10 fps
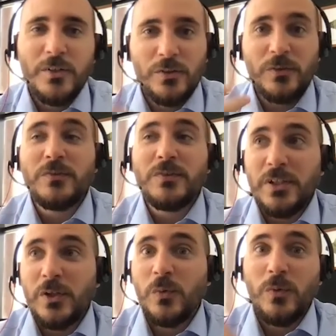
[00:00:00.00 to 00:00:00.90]

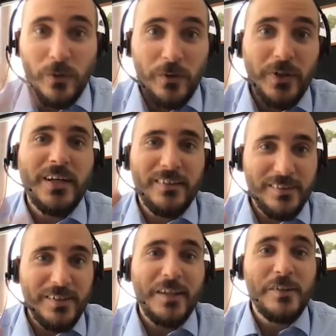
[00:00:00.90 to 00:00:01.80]
continue learning
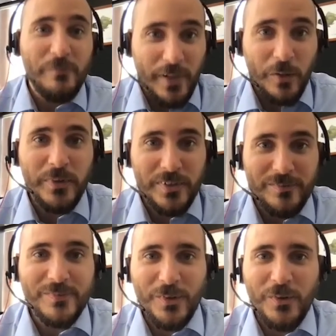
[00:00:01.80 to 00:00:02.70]
and developing
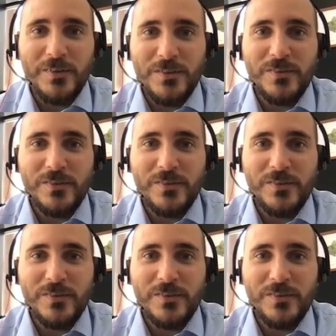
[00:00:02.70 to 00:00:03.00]
is